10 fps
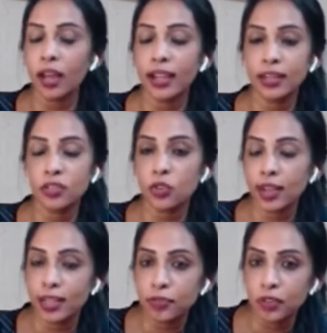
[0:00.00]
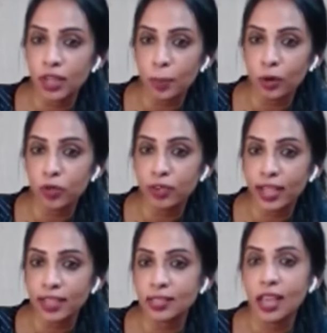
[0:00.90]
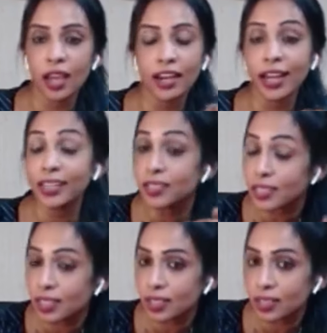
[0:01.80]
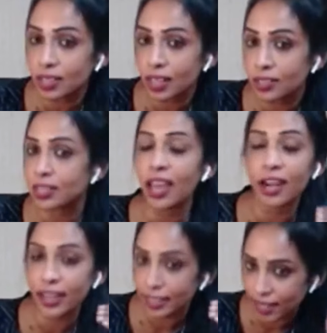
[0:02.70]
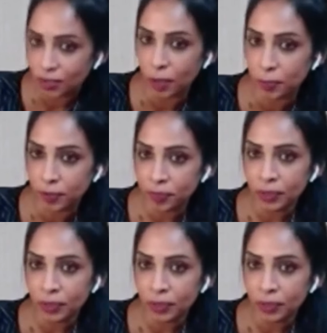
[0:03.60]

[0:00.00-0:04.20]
I tried for a couple of days and I didn't see the results and I gave up.